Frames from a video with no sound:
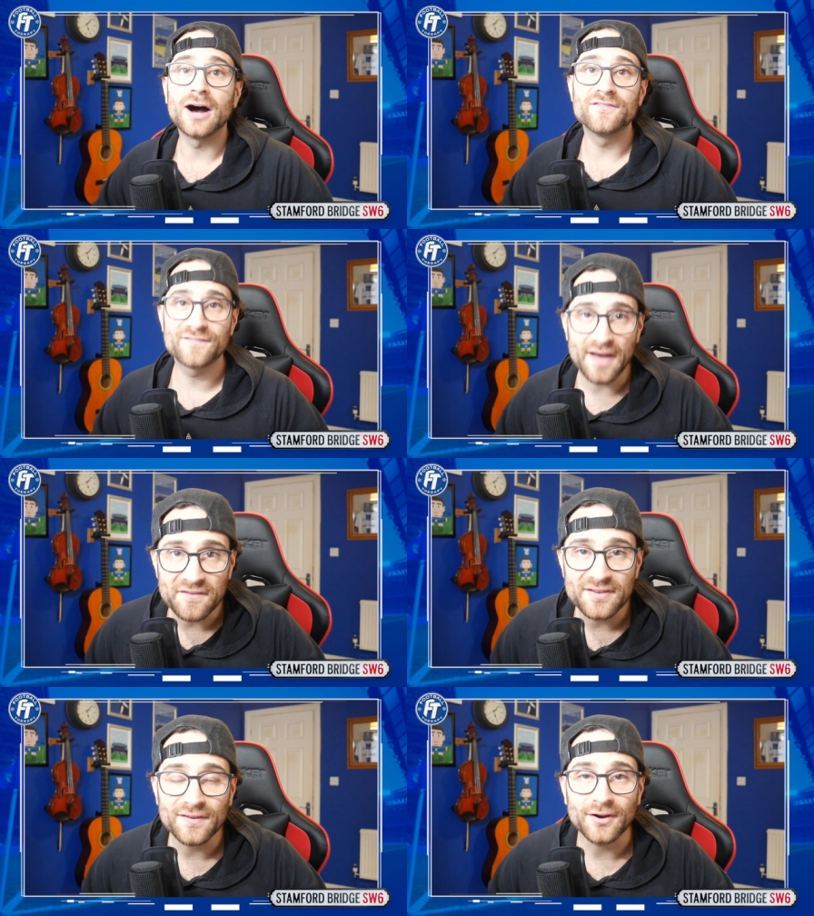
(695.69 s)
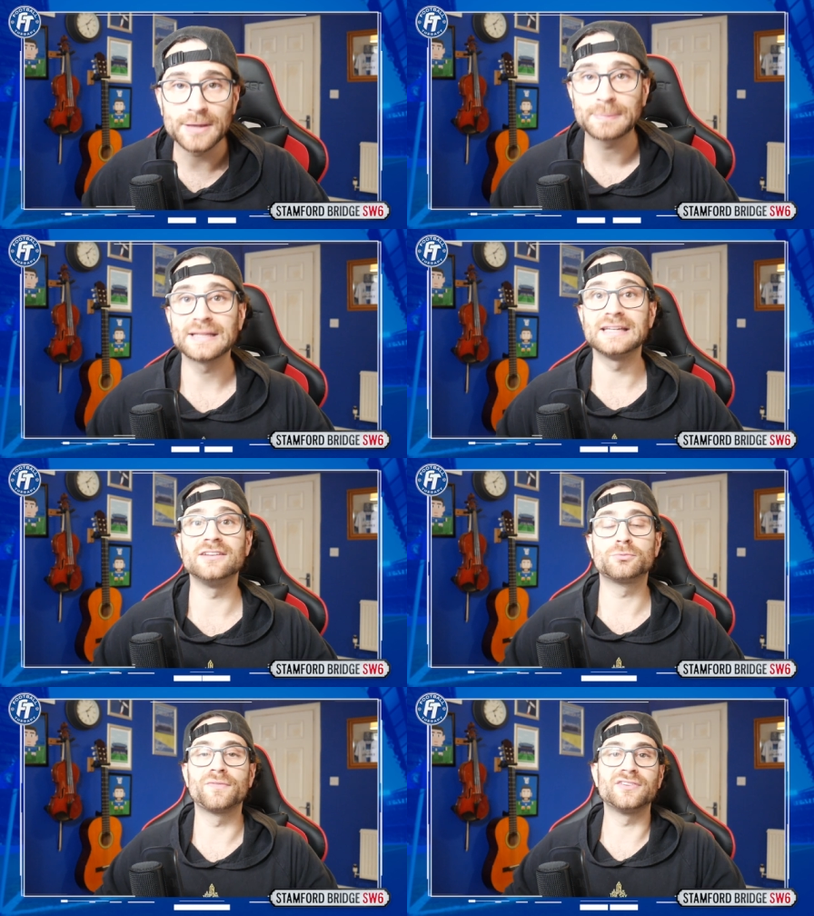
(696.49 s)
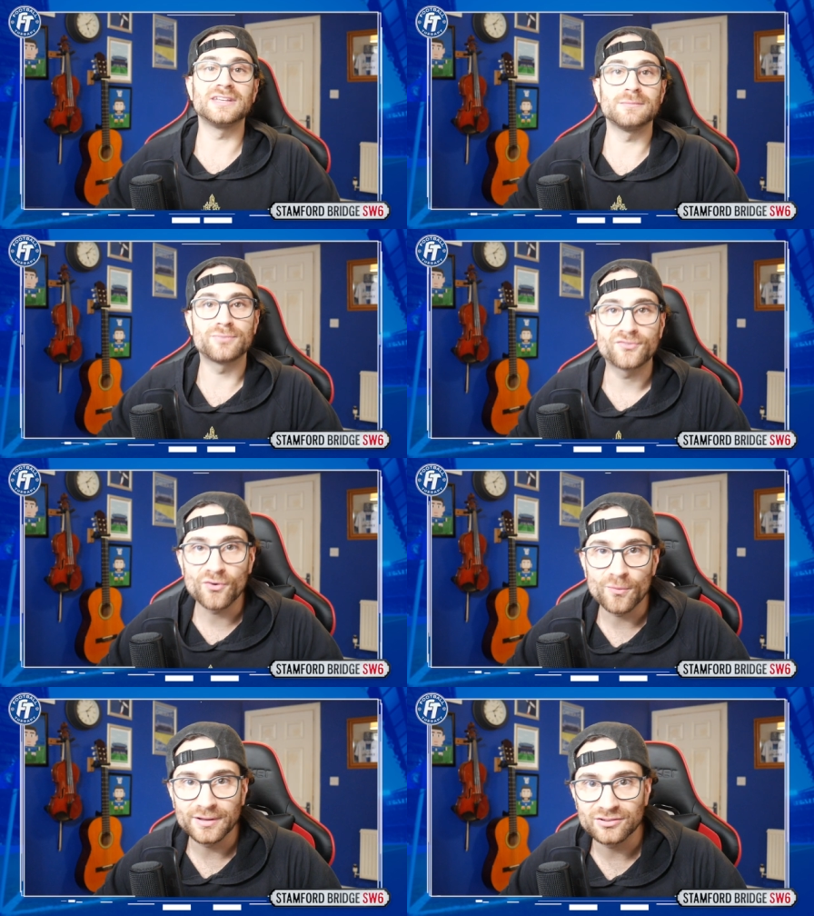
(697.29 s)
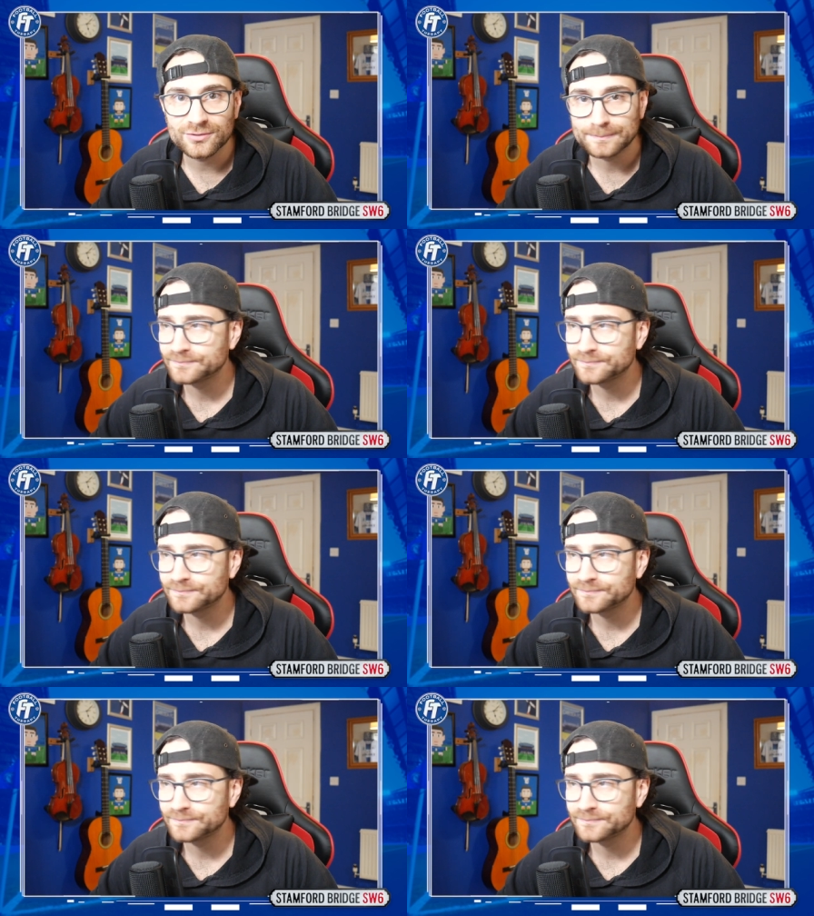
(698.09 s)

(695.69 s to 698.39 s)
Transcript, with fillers: Very, very pleased with the team performance